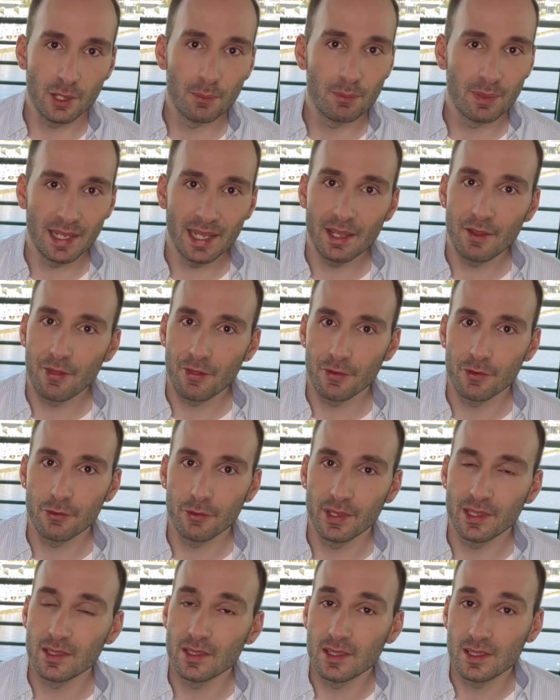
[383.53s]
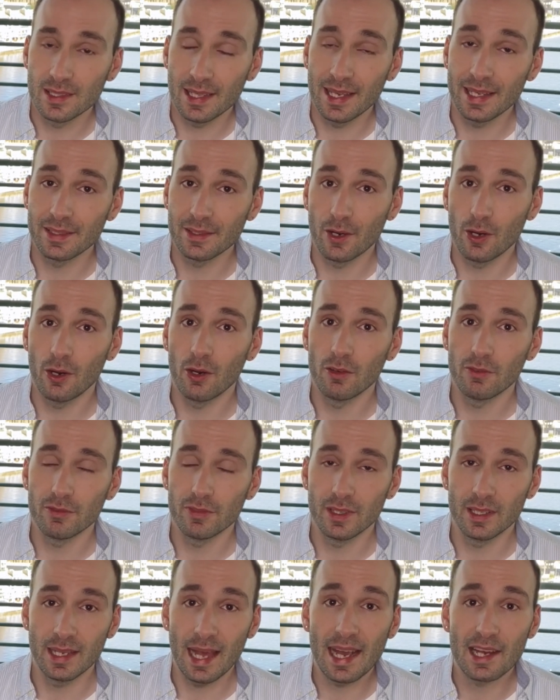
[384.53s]
a playthrough instead
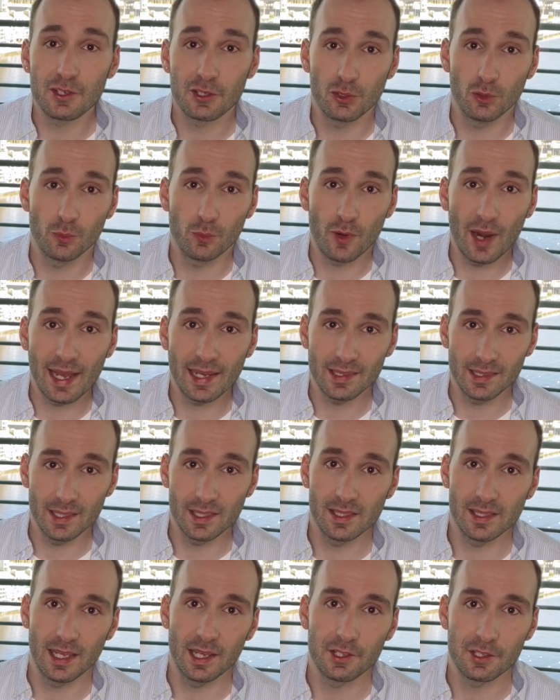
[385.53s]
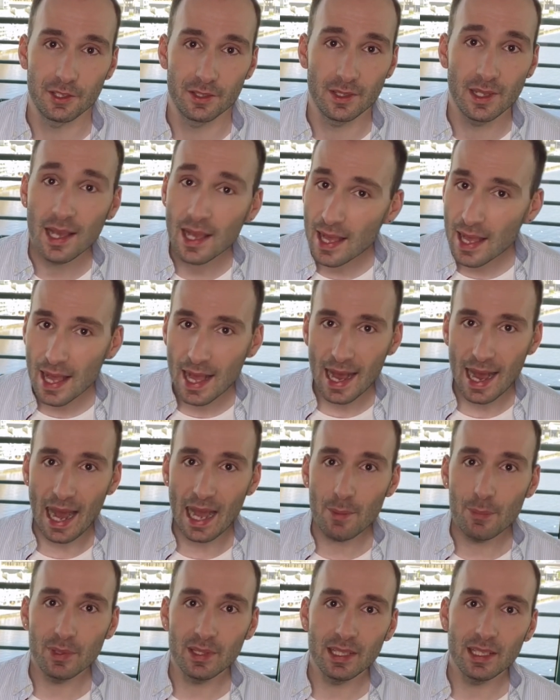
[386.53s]
of an actual practice session.
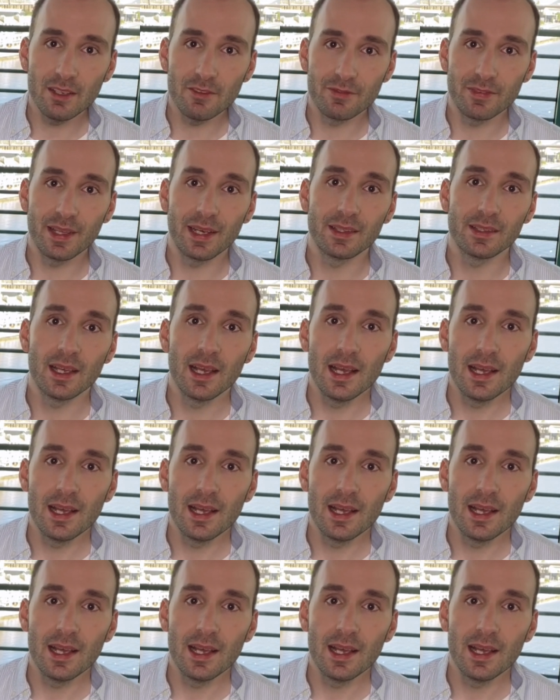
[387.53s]
I believe that